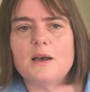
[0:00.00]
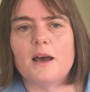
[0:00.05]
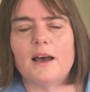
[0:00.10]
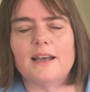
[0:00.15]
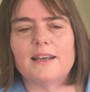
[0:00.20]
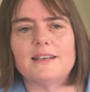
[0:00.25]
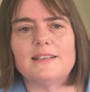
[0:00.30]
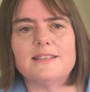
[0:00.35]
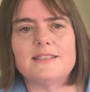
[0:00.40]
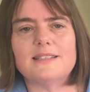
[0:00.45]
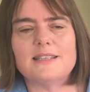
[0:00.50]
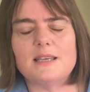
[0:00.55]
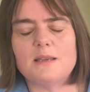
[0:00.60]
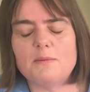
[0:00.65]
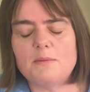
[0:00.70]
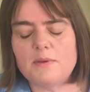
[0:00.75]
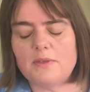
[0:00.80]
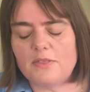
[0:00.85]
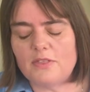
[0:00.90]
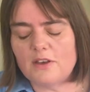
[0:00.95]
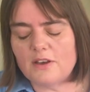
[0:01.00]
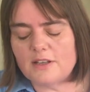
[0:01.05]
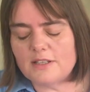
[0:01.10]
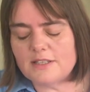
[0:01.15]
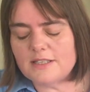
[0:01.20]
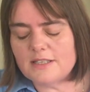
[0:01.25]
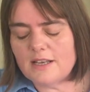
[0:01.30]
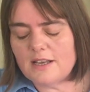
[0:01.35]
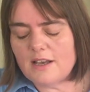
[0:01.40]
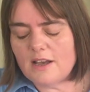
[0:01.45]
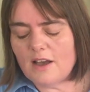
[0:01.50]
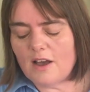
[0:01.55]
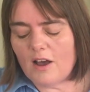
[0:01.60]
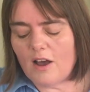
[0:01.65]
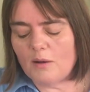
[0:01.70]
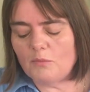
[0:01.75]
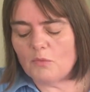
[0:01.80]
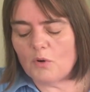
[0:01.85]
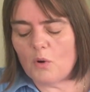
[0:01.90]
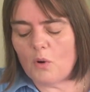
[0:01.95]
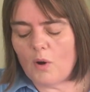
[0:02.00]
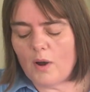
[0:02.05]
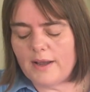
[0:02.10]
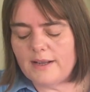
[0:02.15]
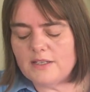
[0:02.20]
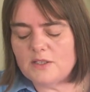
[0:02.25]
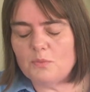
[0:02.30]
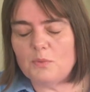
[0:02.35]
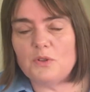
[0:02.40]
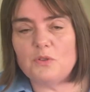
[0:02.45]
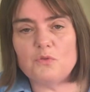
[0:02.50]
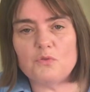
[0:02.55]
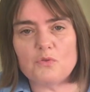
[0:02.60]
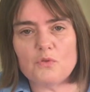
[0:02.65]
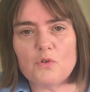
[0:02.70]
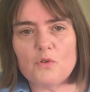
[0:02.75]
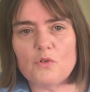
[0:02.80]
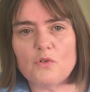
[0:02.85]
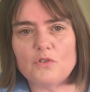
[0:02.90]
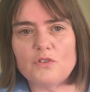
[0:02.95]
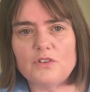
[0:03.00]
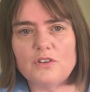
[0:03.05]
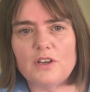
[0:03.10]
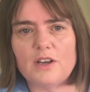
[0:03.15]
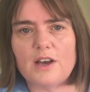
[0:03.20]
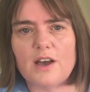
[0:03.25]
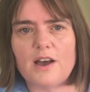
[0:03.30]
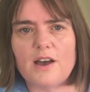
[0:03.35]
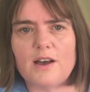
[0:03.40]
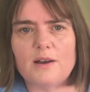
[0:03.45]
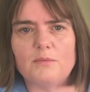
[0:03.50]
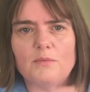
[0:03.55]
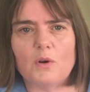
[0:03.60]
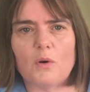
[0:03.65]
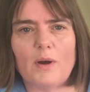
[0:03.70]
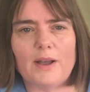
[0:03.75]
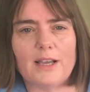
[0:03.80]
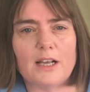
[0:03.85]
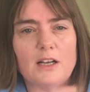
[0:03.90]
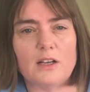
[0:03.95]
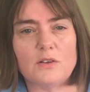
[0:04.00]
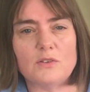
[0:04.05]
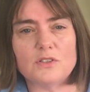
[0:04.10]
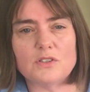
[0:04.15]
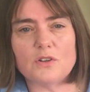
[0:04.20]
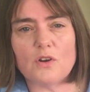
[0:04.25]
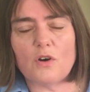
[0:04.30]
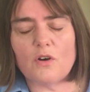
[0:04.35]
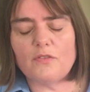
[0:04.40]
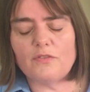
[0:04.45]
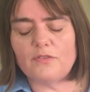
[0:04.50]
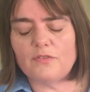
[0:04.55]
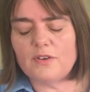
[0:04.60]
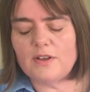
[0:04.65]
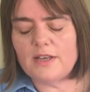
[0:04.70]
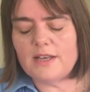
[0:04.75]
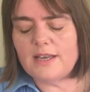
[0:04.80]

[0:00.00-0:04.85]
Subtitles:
I can see that I'm quite withdrawn, quite closed off,